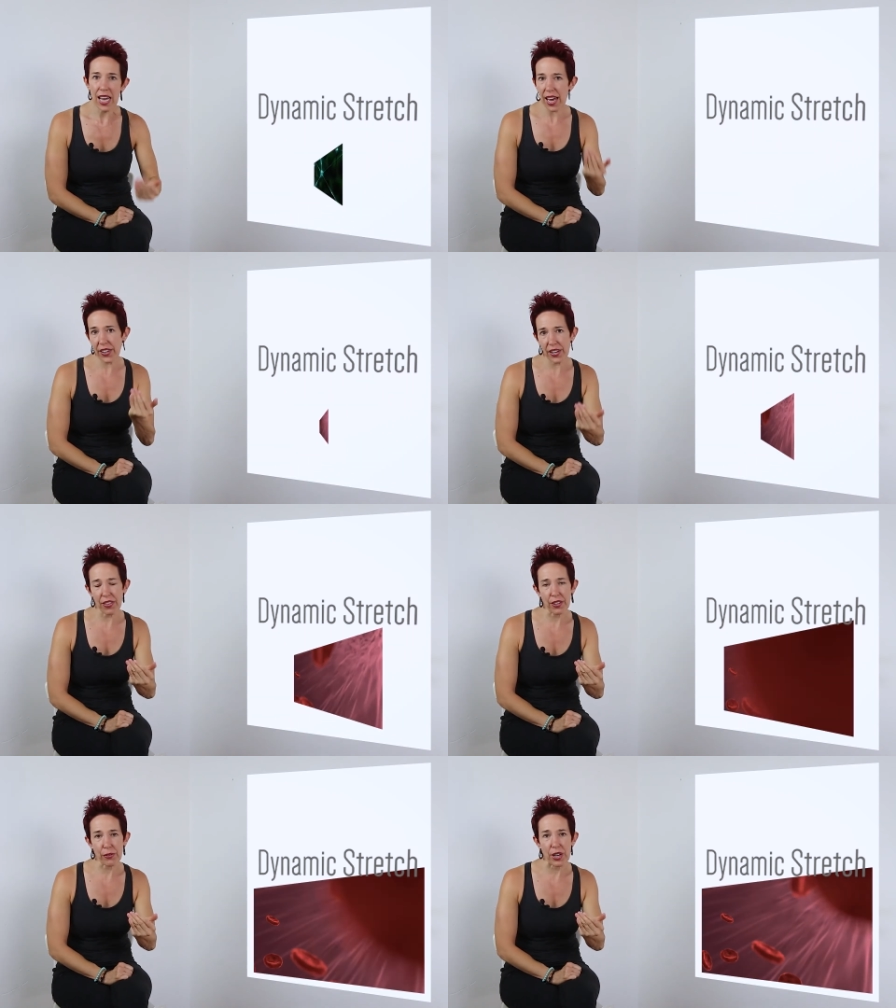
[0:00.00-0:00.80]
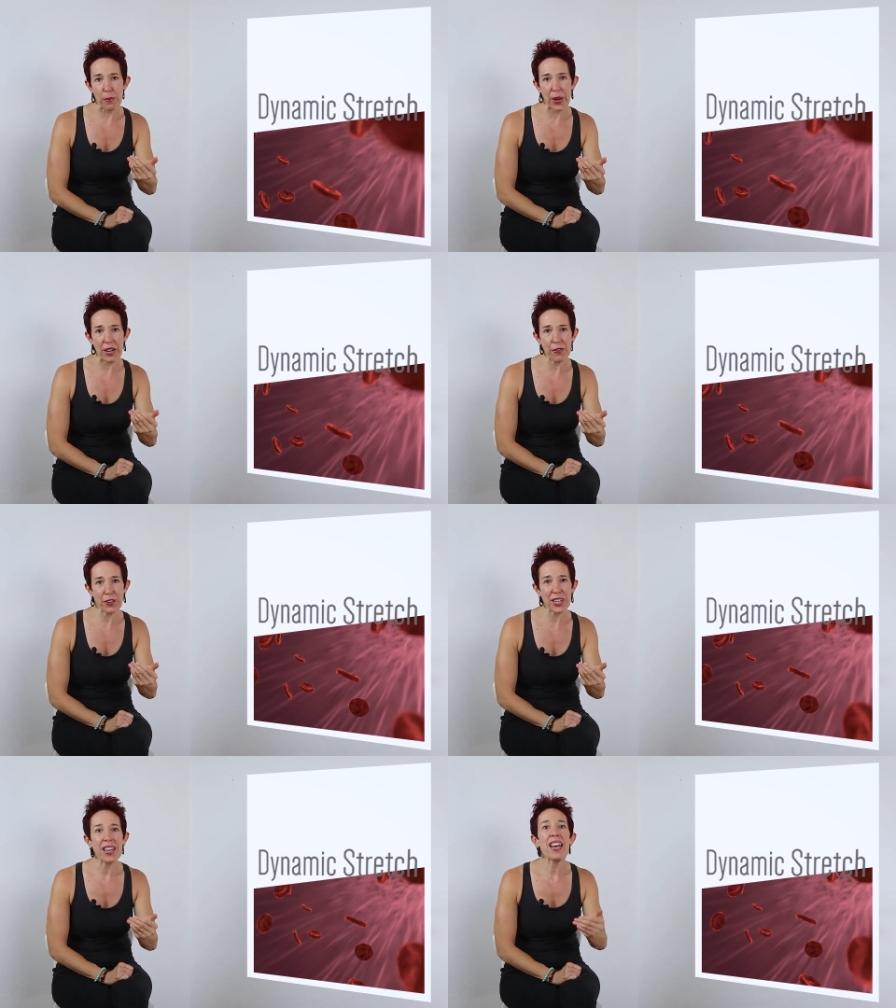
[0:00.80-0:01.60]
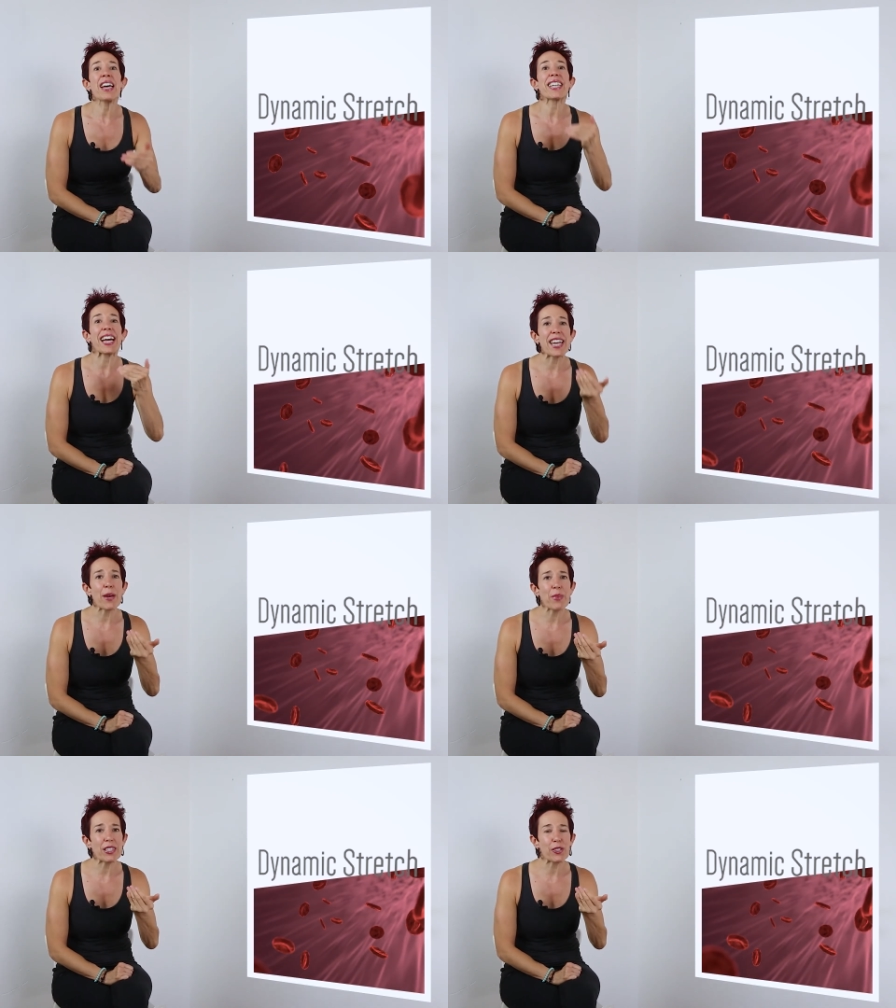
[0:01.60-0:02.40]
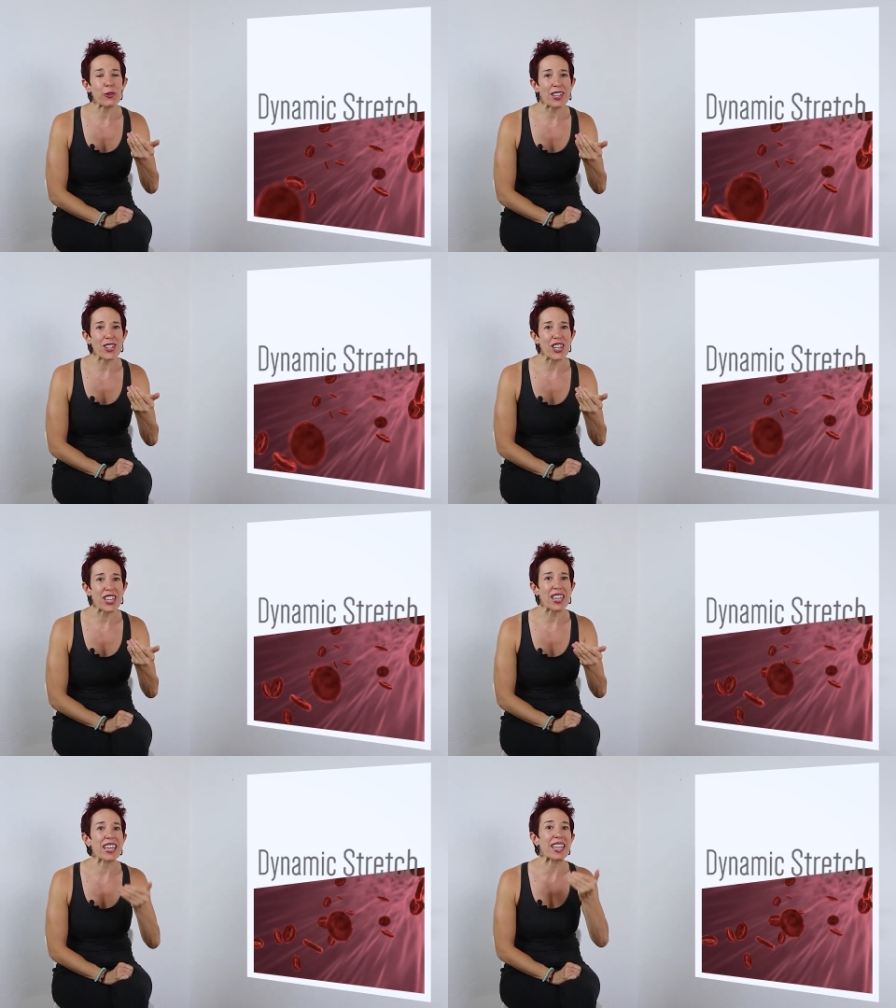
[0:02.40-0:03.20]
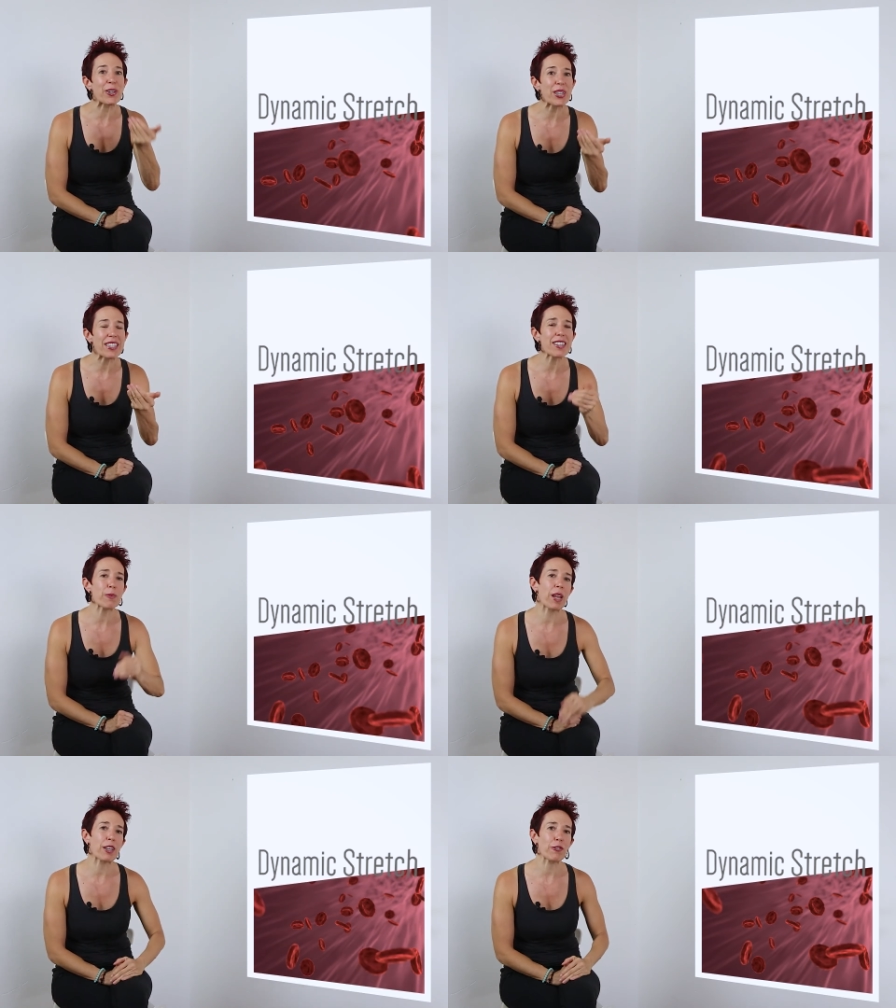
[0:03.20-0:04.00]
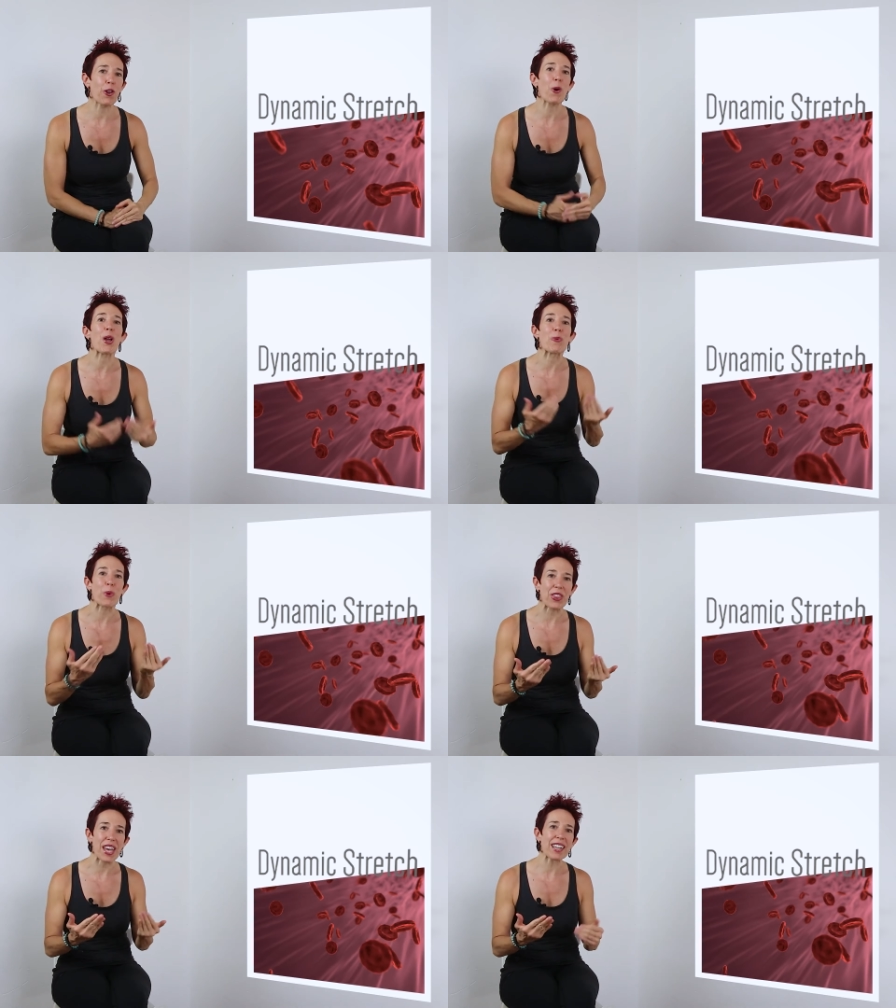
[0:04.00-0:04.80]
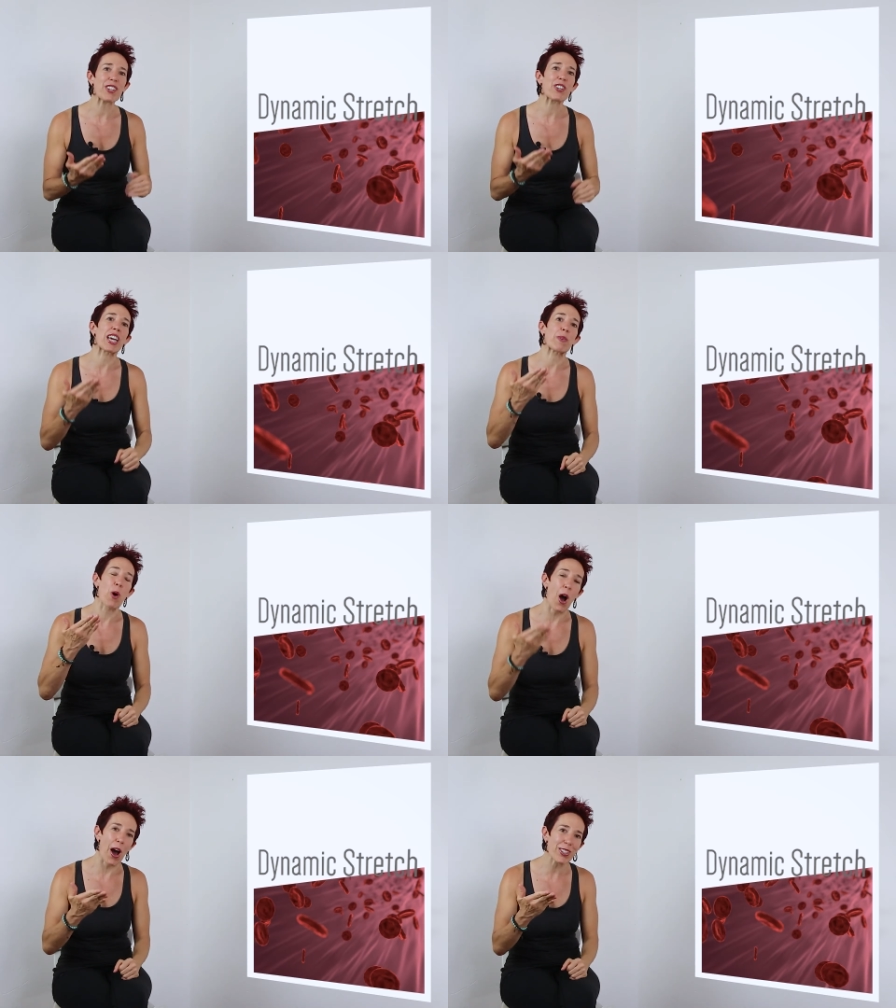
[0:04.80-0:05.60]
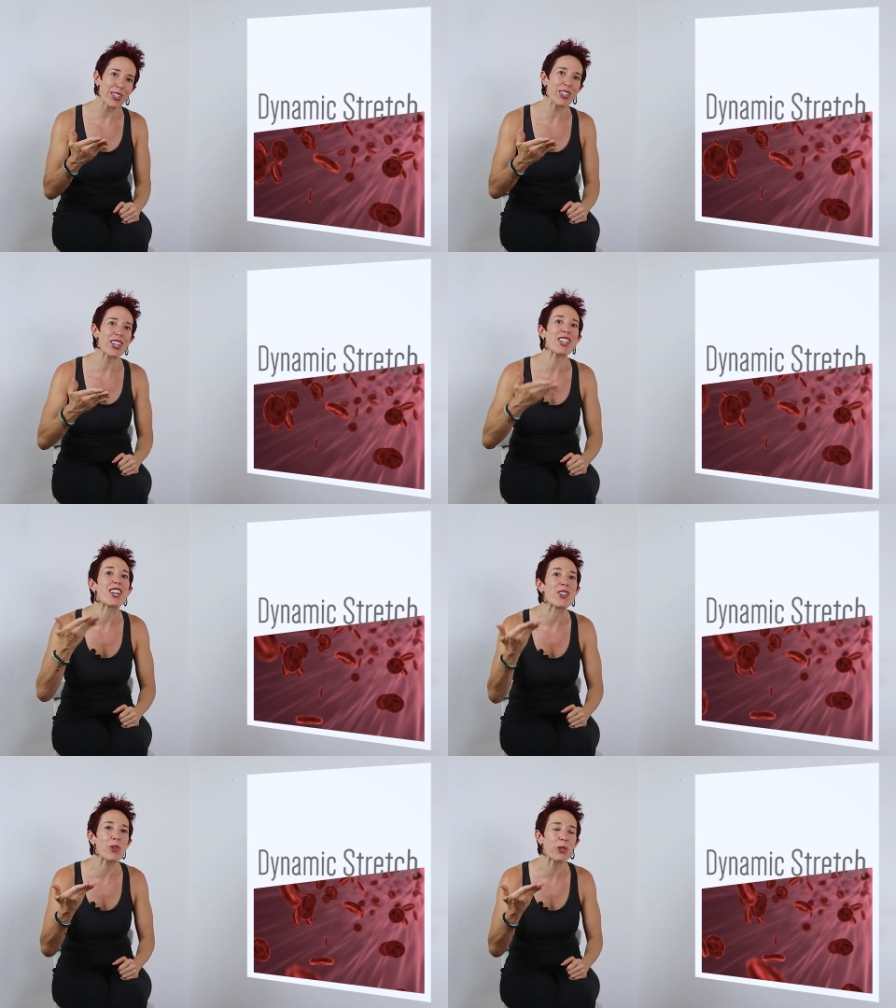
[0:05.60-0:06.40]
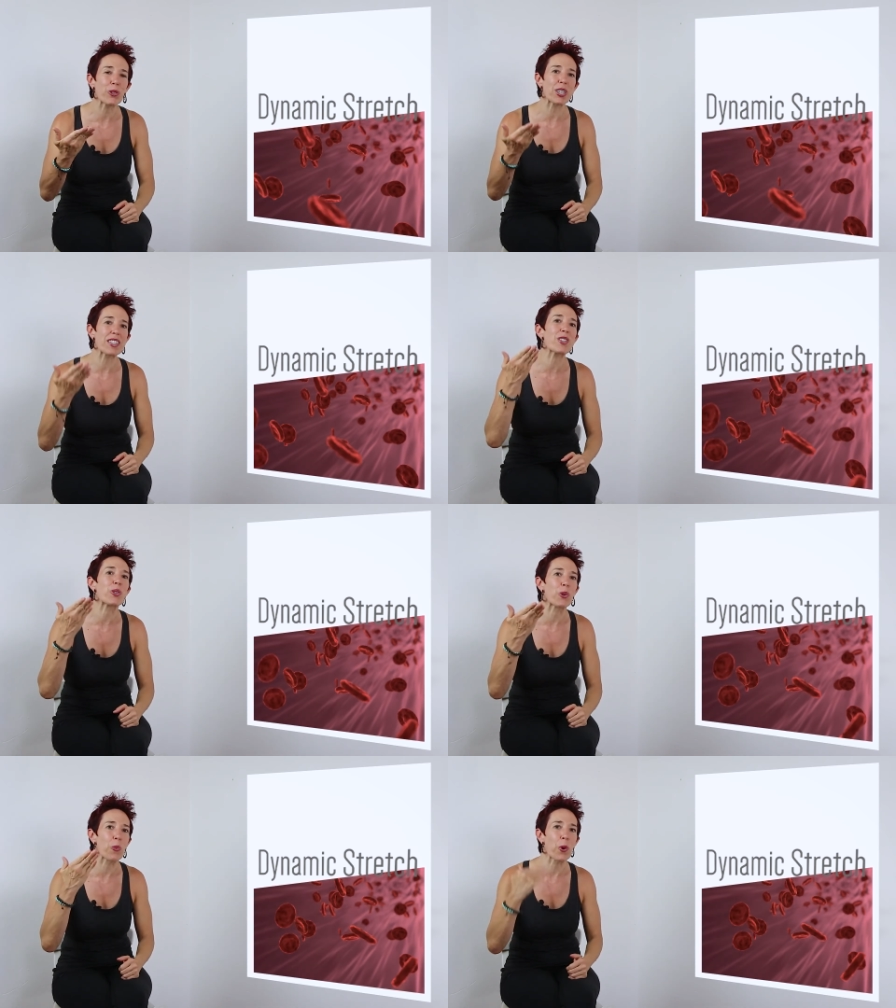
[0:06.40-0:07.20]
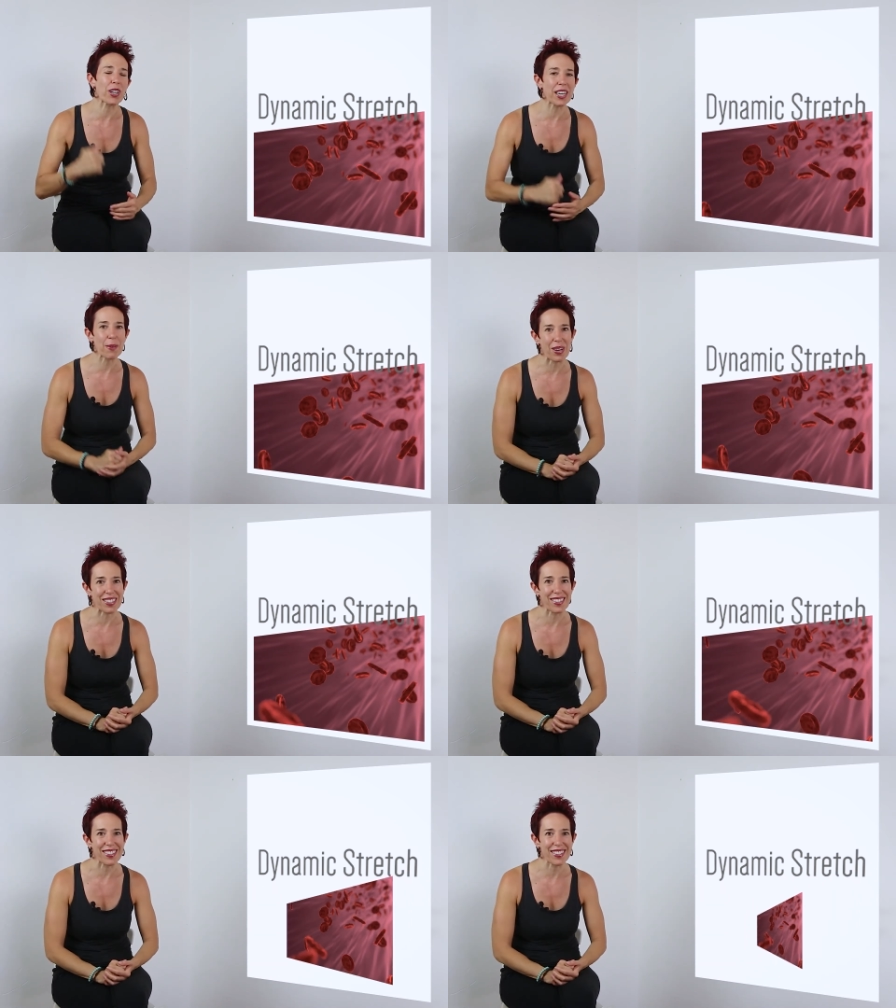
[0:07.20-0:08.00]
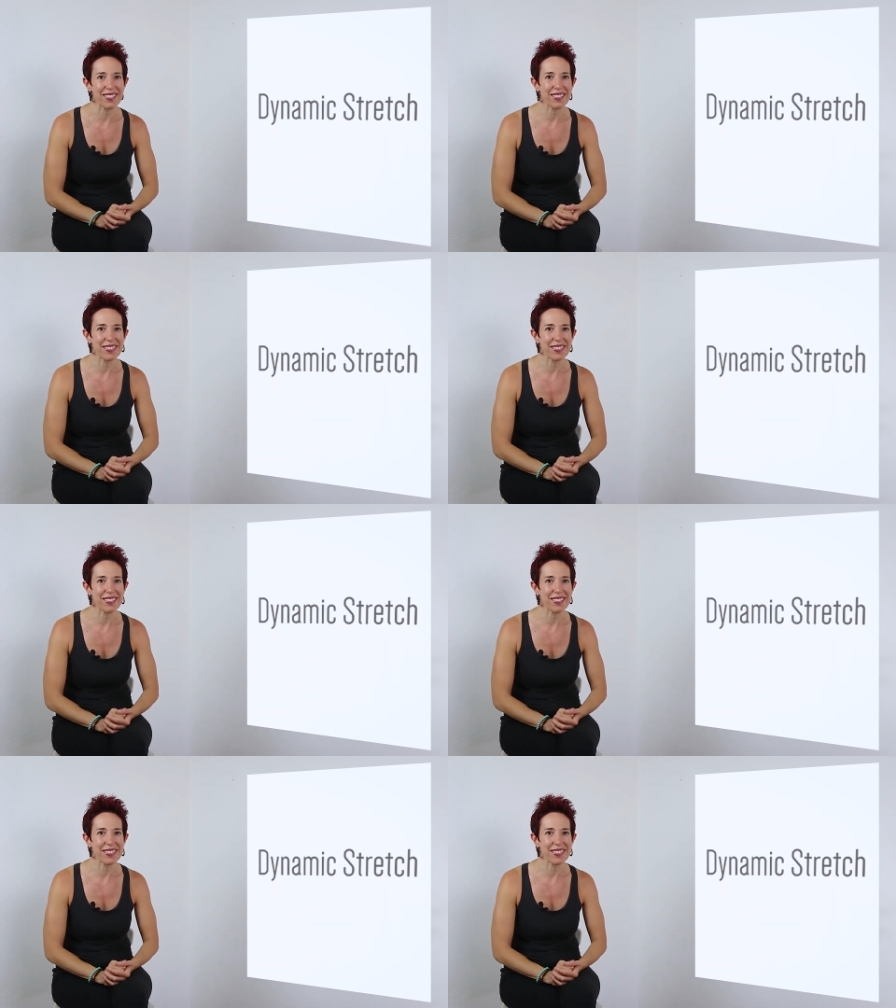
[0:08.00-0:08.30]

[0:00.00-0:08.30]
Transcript: And another great benefit, dynamic stretching increases blood flow and with that you get more oxygen and nutrients to the working muscles.